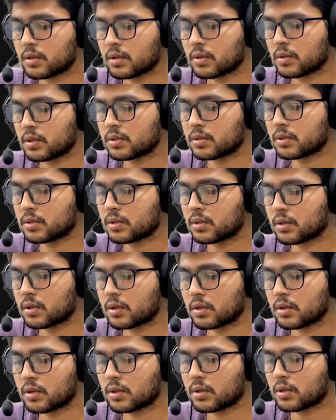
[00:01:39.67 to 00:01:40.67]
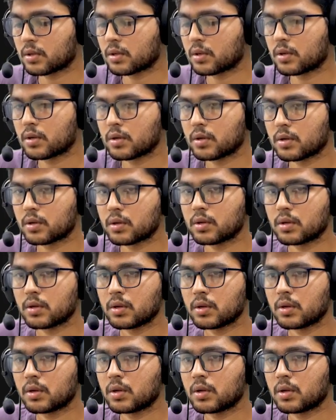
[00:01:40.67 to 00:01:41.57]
[no speech]